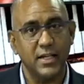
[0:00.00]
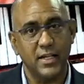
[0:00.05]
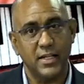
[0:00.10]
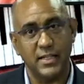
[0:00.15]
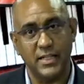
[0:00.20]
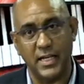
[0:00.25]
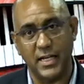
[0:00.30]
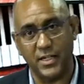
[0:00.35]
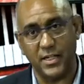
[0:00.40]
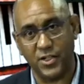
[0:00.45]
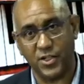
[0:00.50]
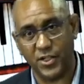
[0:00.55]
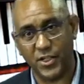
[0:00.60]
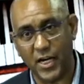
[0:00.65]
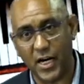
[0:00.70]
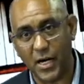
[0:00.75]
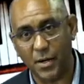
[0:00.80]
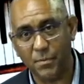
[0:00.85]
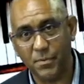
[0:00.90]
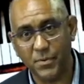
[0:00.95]
than
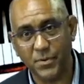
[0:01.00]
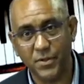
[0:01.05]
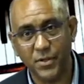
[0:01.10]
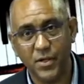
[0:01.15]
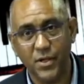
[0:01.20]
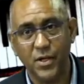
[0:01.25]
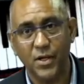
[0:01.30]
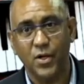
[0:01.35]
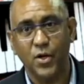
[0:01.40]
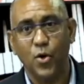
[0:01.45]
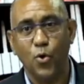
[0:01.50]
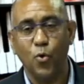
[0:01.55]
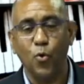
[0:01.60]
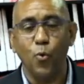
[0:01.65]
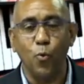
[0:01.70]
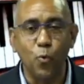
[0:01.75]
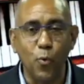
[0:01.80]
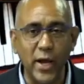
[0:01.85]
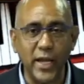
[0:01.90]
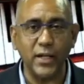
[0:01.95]
sharps.
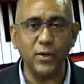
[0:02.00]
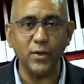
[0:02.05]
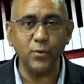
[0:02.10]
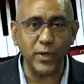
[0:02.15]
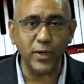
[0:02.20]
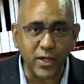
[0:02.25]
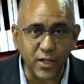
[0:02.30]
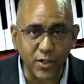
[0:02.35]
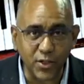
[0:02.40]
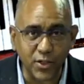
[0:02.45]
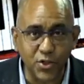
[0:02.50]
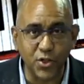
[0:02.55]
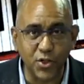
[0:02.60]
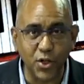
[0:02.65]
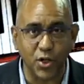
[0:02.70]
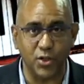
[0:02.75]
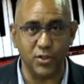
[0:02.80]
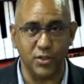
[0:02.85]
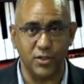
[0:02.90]
When we are done,